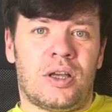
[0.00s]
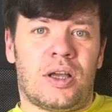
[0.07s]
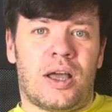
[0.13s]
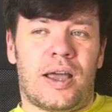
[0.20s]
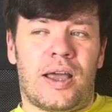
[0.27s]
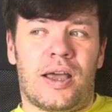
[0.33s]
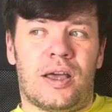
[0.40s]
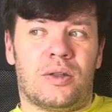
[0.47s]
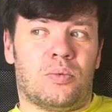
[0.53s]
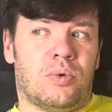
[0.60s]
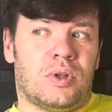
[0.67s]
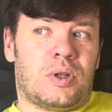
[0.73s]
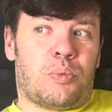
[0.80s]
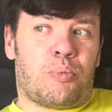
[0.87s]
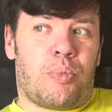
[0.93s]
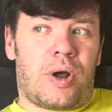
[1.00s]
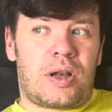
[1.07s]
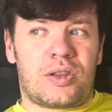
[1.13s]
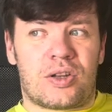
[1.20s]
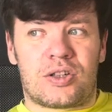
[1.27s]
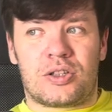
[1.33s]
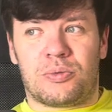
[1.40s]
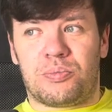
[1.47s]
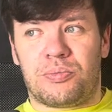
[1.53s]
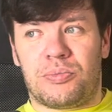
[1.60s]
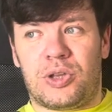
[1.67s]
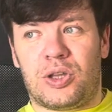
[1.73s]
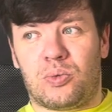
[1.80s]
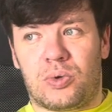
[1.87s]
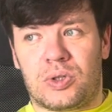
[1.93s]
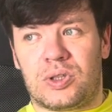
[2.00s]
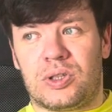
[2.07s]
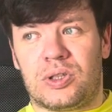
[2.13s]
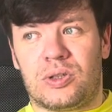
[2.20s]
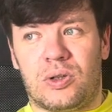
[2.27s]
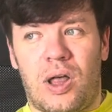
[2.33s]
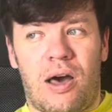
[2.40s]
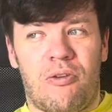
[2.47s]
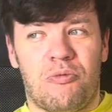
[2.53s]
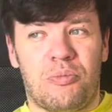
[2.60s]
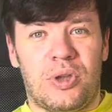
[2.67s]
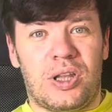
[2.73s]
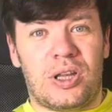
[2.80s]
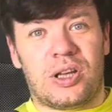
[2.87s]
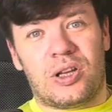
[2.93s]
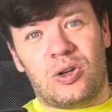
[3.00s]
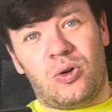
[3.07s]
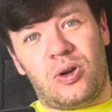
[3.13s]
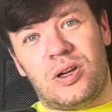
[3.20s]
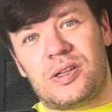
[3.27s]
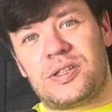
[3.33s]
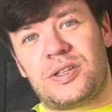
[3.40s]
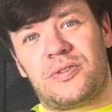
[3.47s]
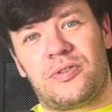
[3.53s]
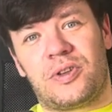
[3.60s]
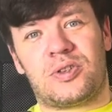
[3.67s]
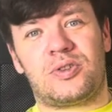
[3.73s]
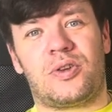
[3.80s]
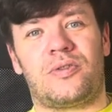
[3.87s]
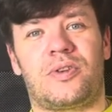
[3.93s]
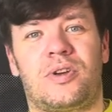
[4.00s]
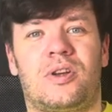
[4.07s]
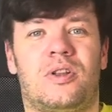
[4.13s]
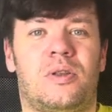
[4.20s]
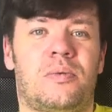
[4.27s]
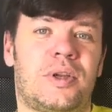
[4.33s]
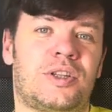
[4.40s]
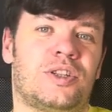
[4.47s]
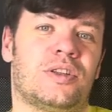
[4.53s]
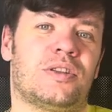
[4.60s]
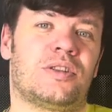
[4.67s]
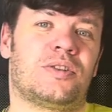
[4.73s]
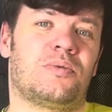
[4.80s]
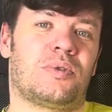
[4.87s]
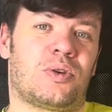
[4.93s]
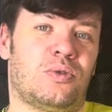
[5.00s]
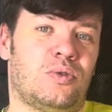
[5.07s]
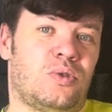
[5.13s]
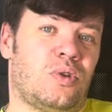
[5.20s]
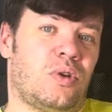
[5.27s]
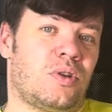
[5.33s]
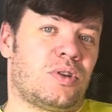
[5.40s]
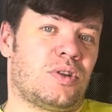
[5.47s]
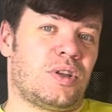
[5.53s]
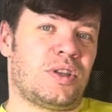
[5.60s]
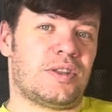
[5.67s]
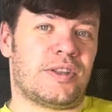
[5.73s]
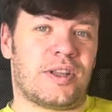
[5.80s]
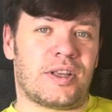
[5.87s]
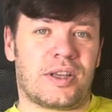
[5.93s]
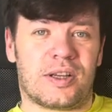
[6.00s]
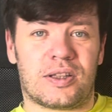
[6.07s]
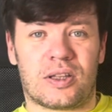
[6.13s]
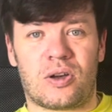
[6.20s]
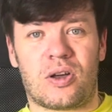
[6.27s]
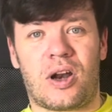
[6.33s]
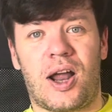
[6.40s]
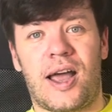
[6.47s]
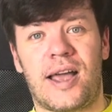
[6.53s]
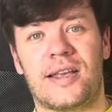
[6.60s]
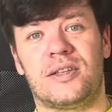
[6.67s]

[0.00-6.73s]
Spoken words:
and what the partnership mean, what the love mean, and all of the philosophical questions we could not easily categorize.